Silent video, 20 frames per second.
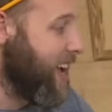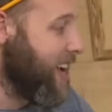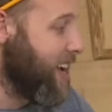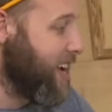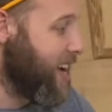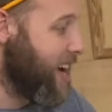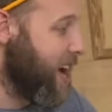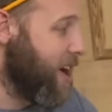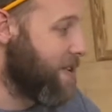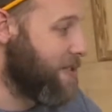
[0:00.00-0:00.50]

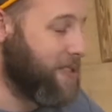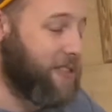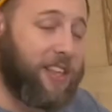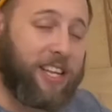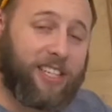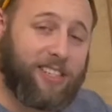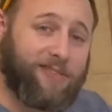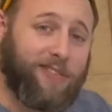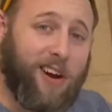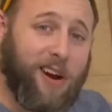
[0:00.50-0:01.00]
you know, these
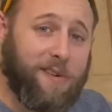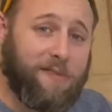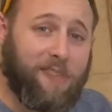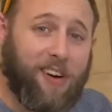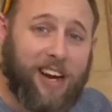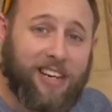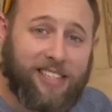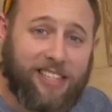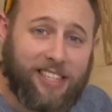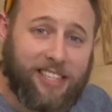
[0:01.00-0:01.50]
are very
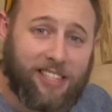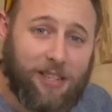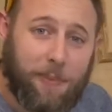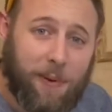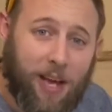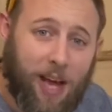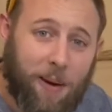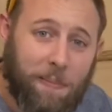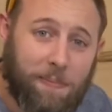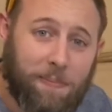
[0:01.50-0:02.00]
inviting to
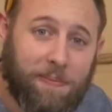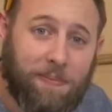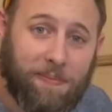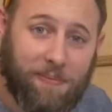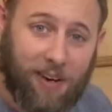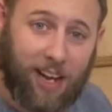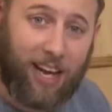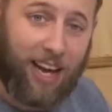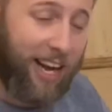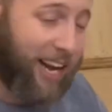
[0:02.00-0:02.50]
become
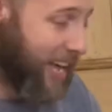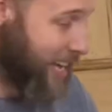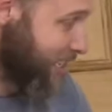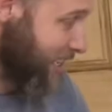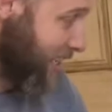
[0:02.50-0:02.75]
like a ladder.